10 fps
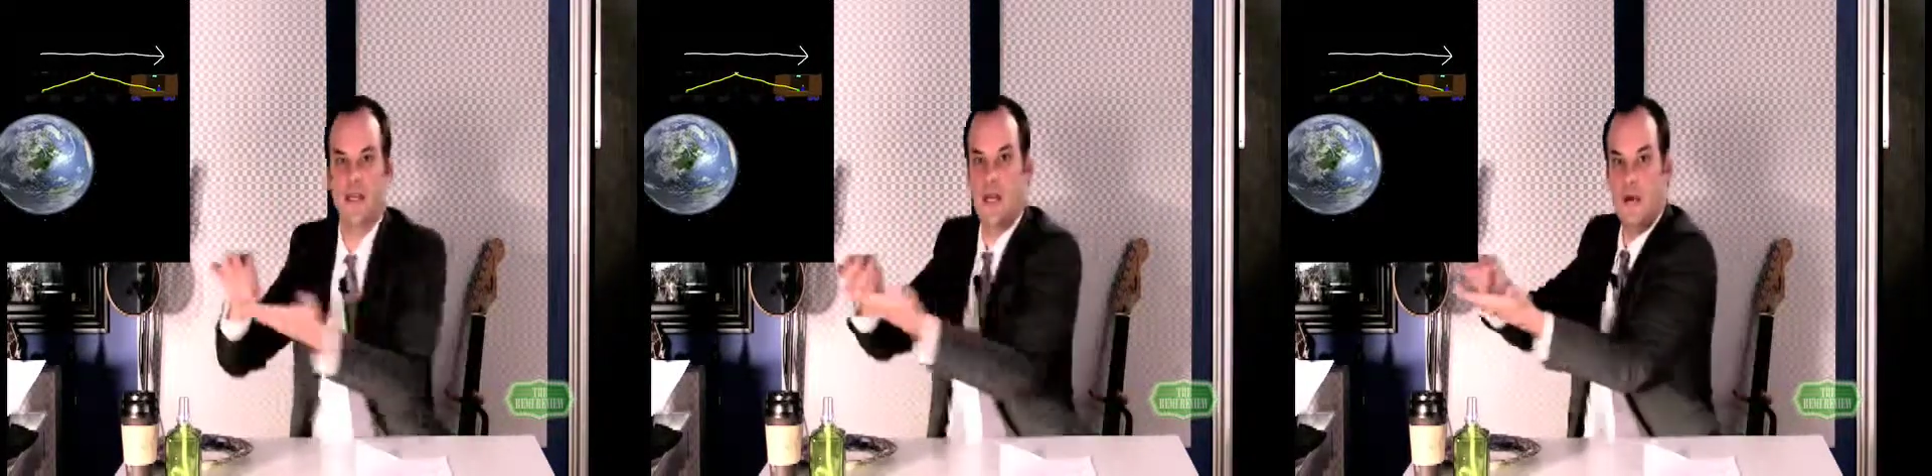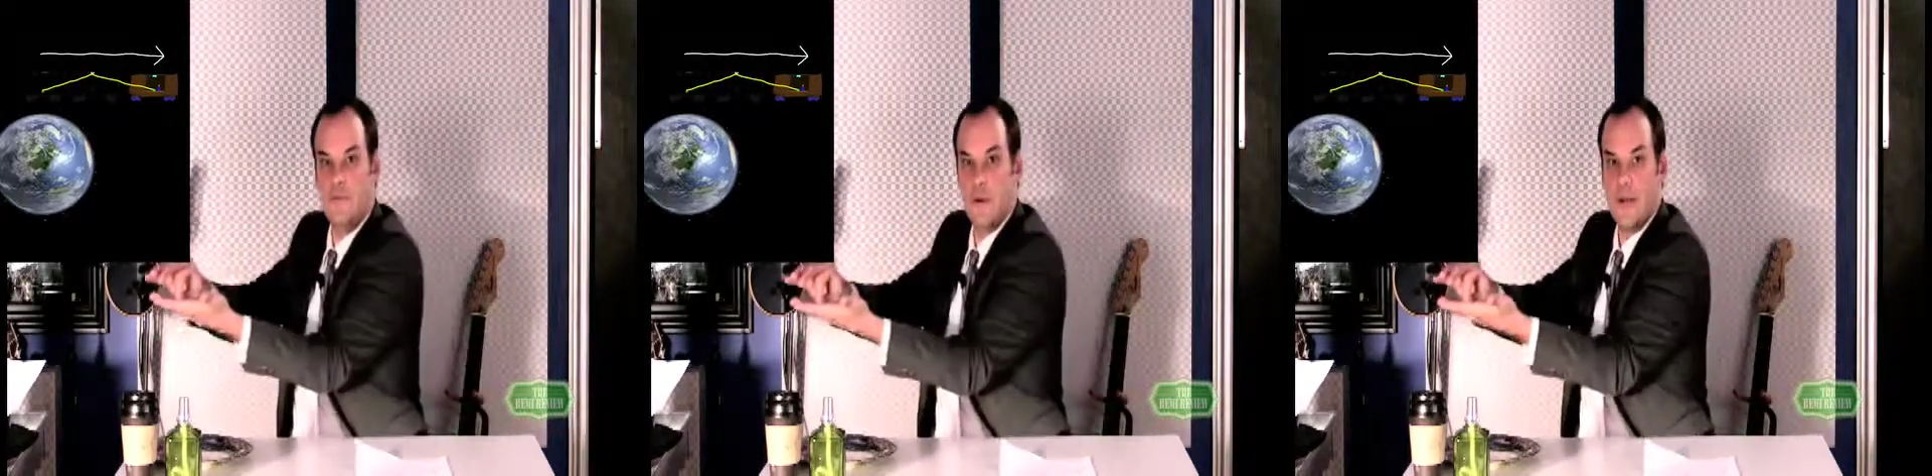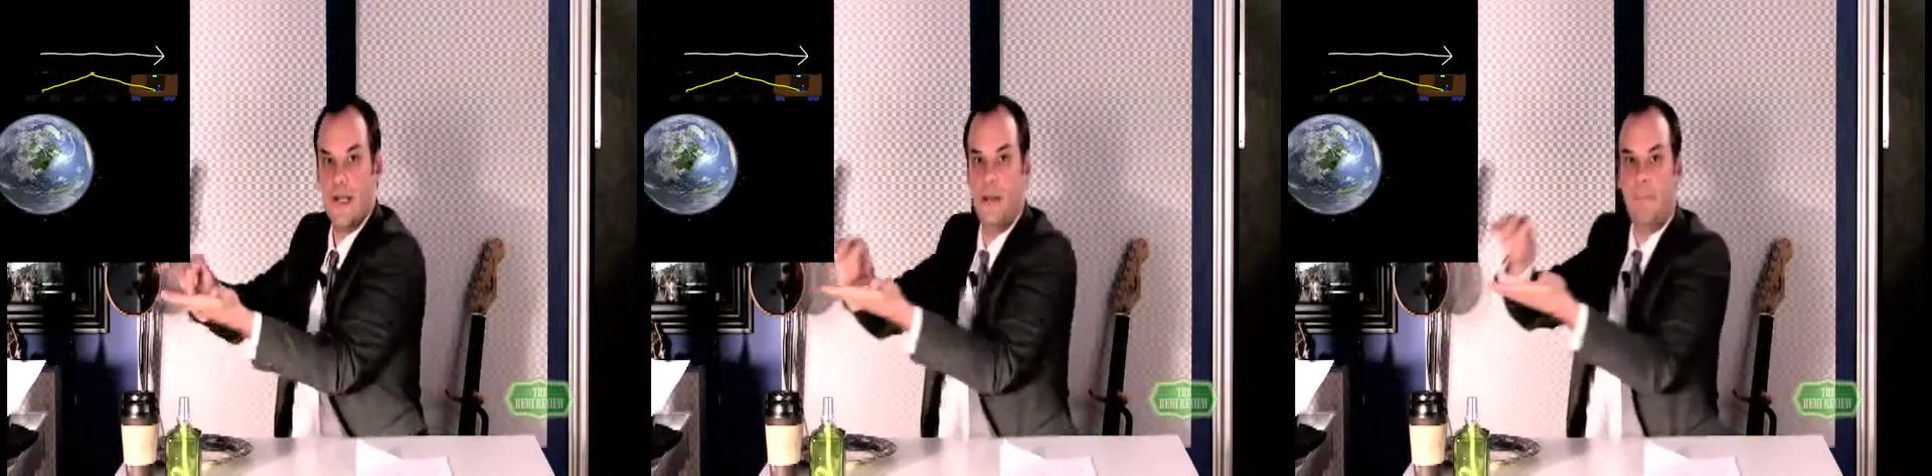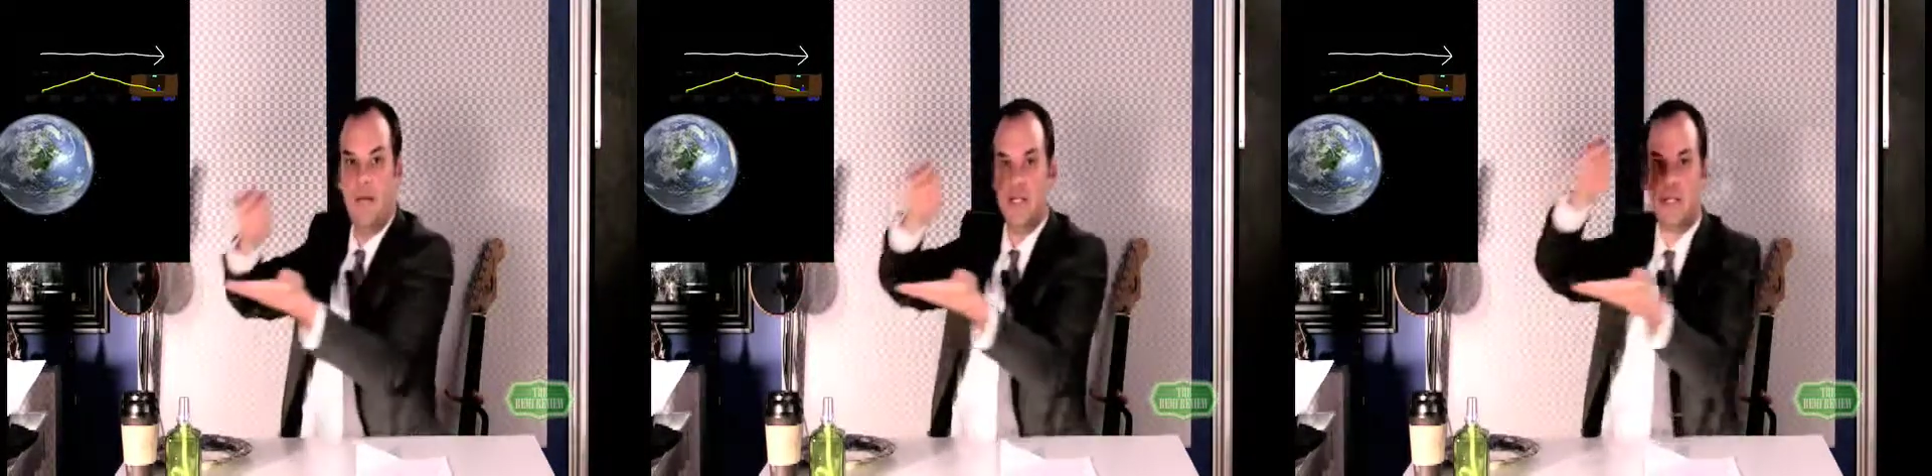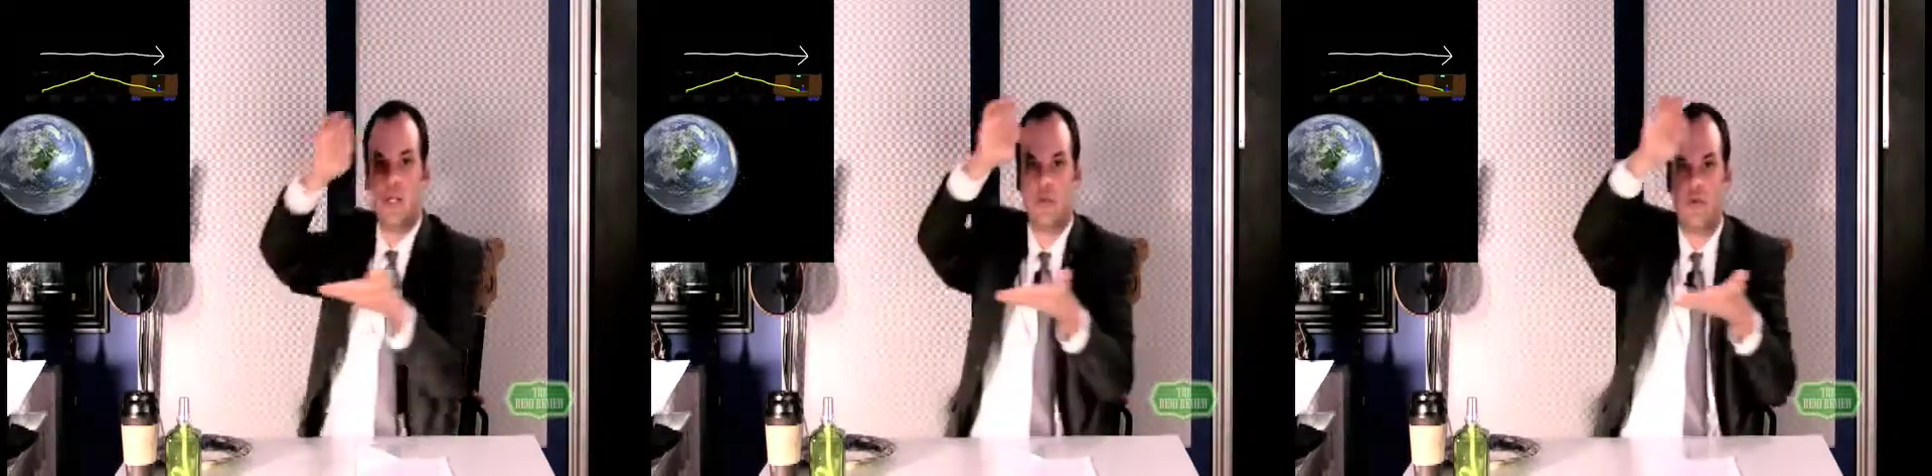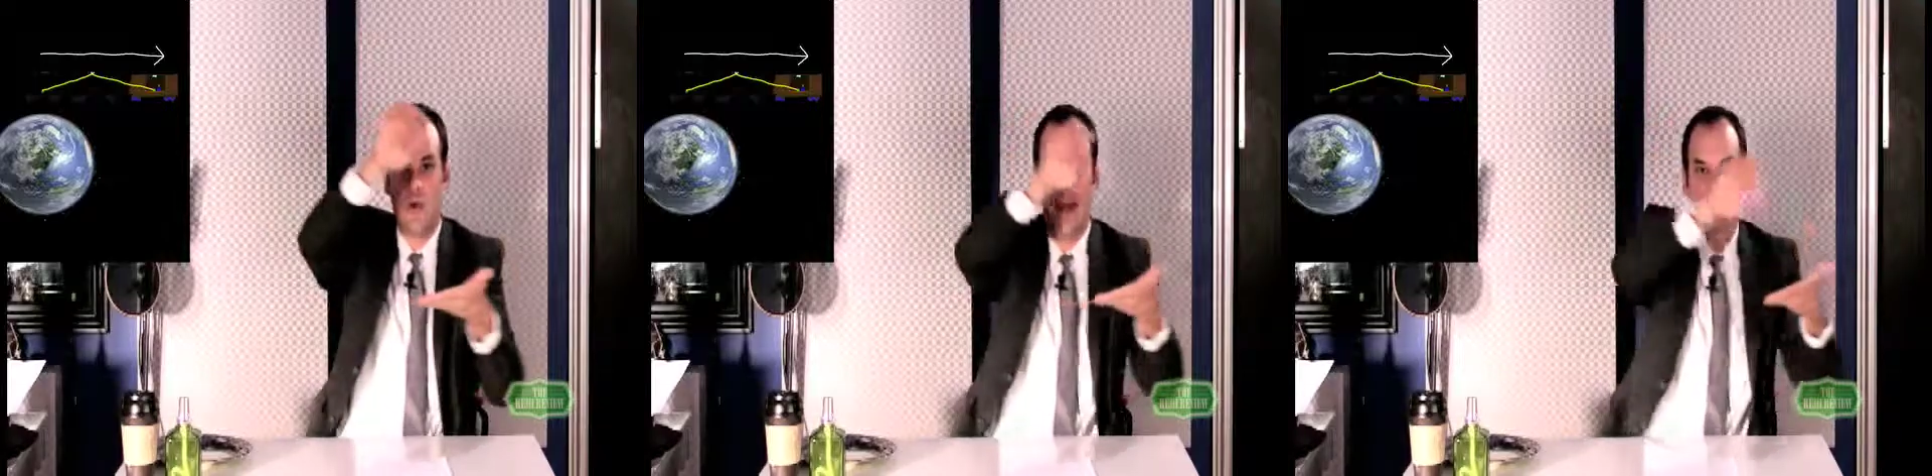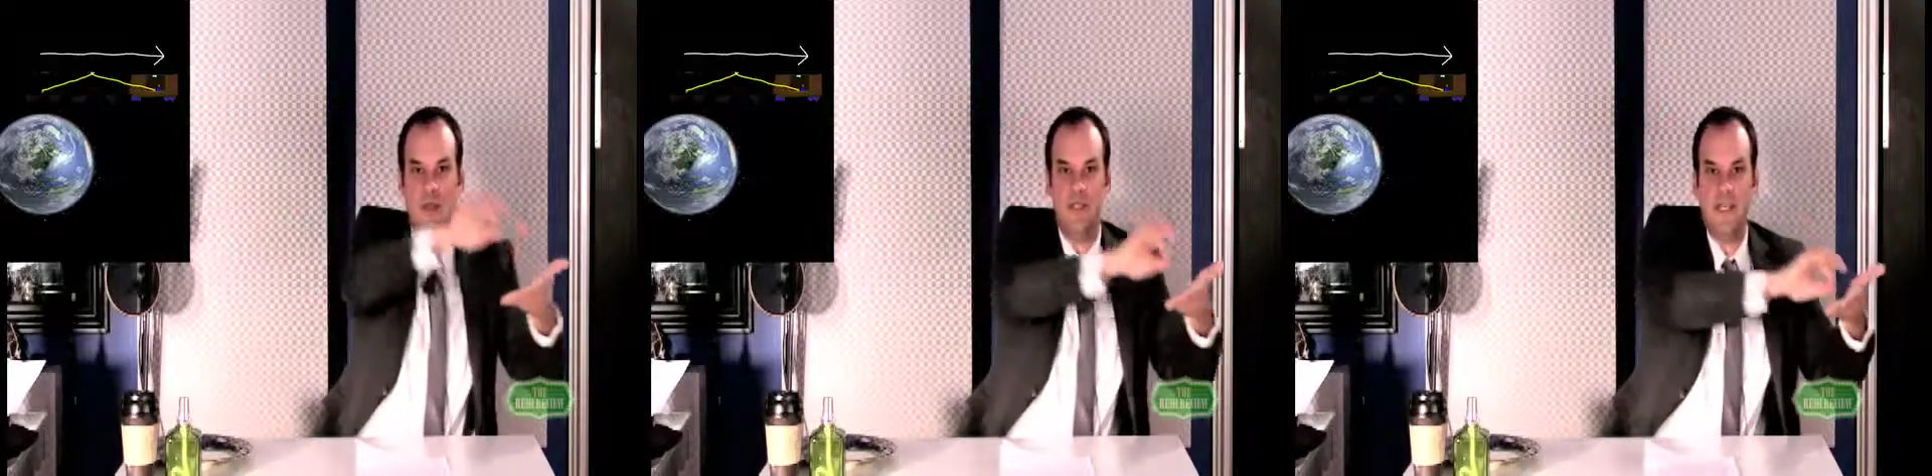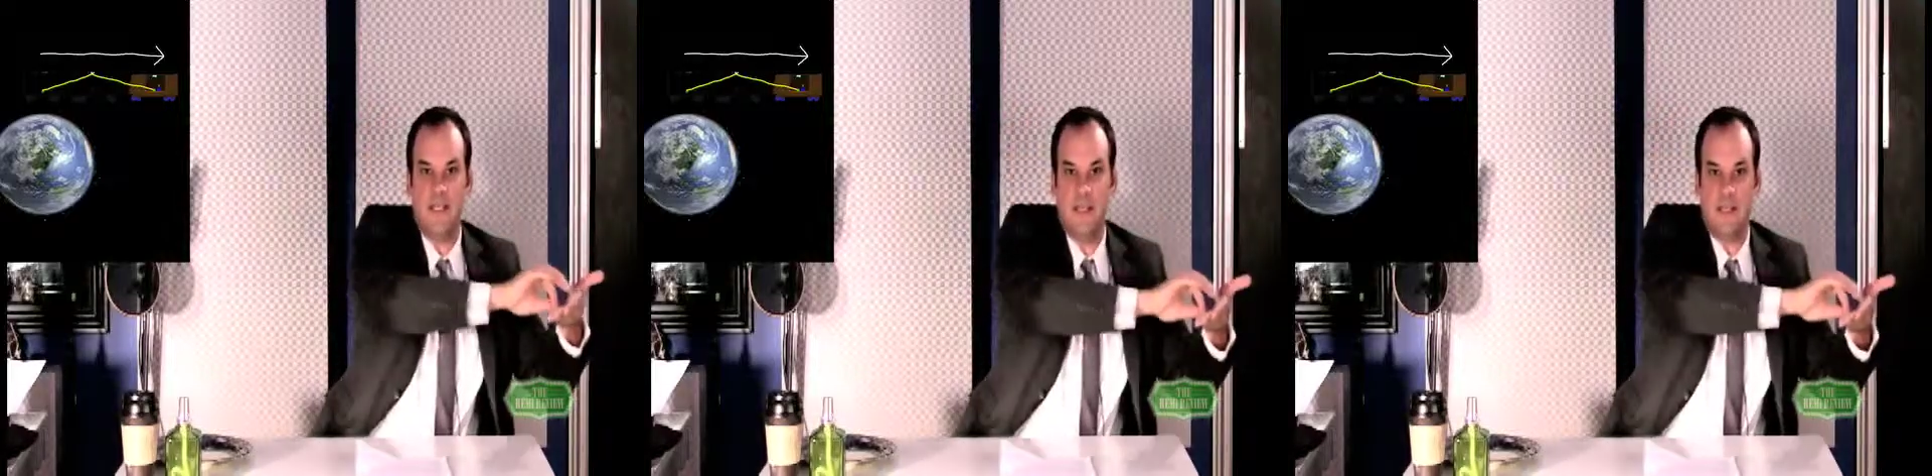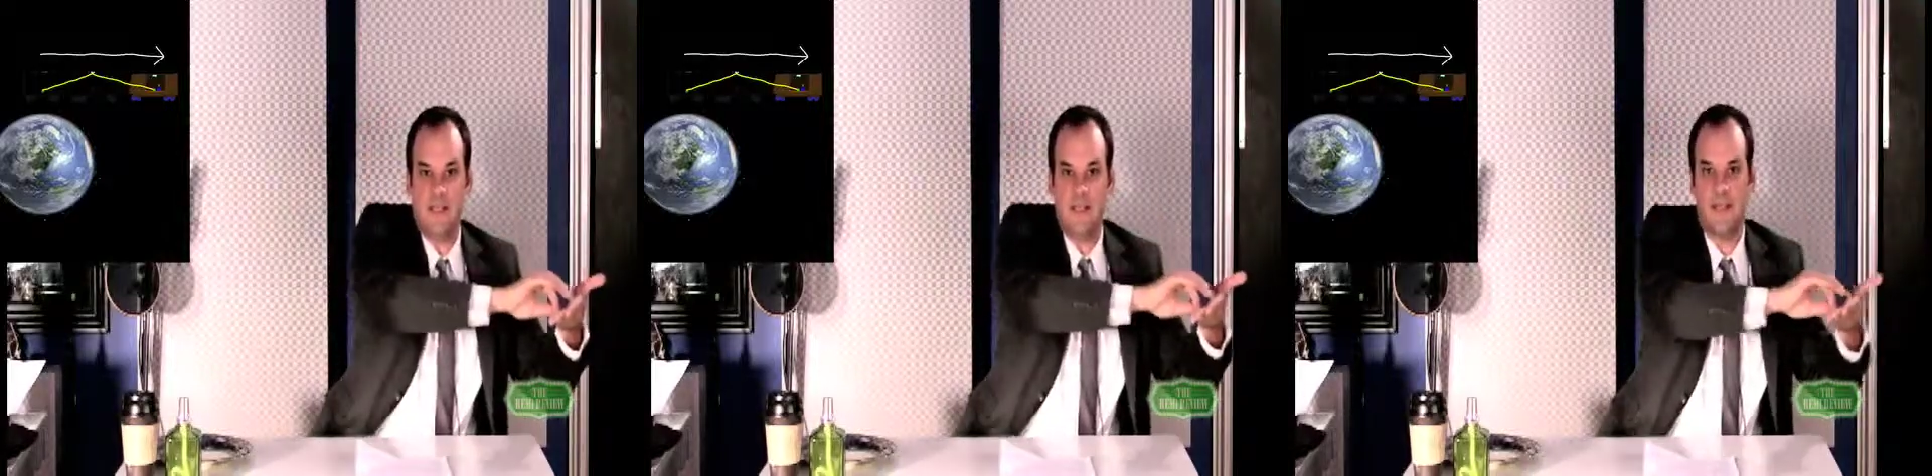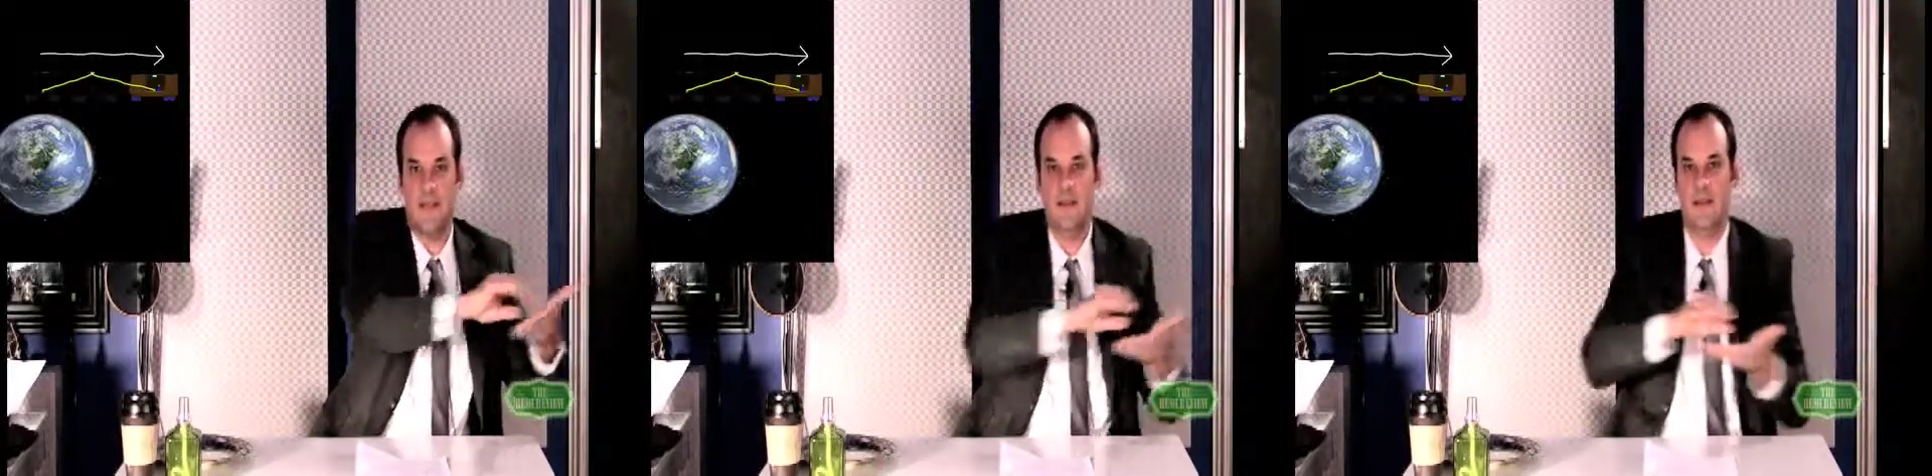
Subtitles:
covering a much greater distance